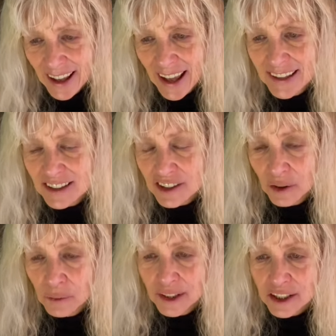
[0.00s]
And
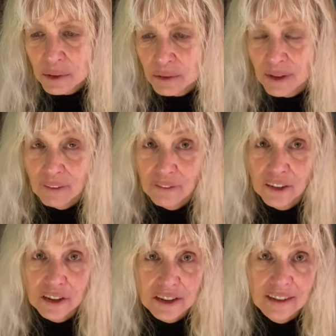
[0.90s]
so this was when I
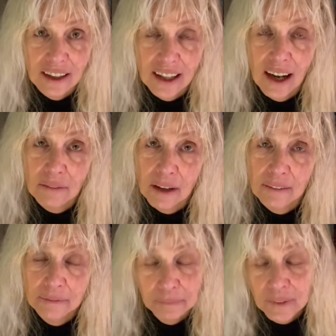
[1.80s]
first, um,
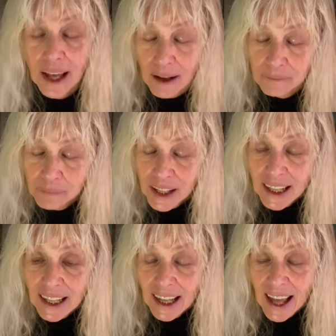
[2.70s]
yeah.
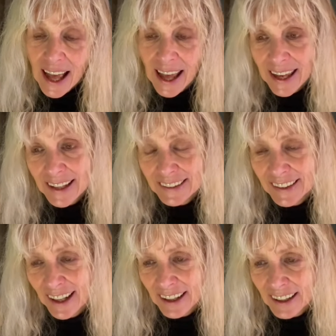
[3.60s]
And
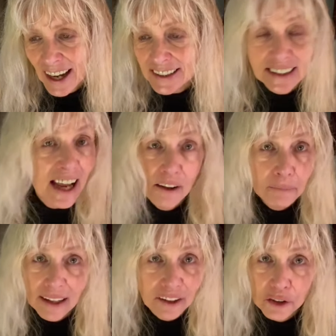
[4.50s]
uh, I didn't have
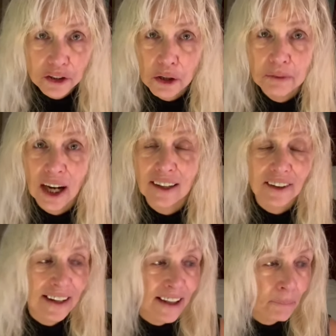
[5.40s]
my YouTube channel or
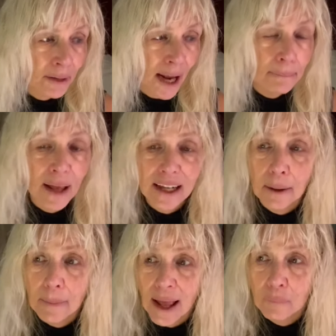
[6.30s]
anything, but I met
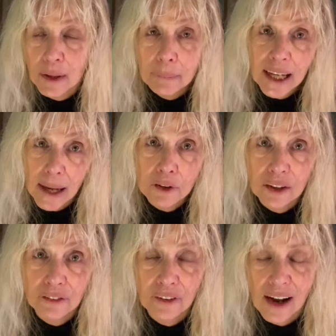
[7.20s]
him and we became
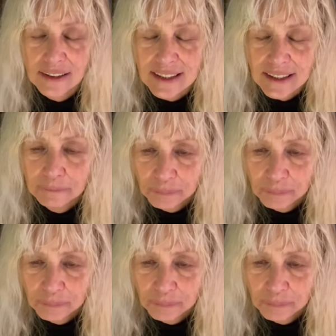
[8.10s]
good friends.